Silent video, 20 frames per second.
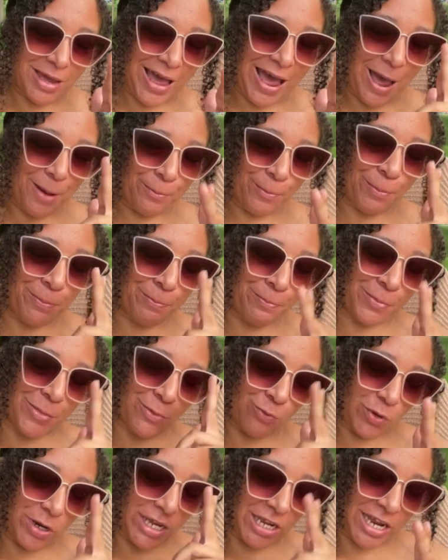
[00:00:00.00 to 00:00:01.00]
I'm
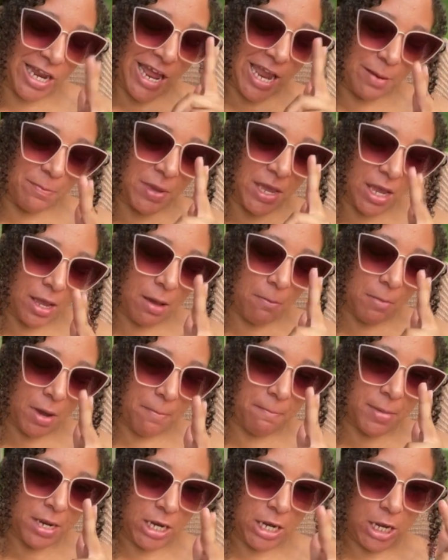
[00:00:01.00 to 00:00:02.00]
reclaiming my
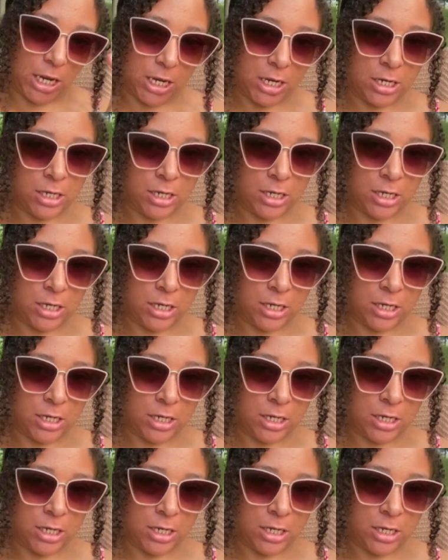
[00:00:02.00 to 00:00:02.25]
money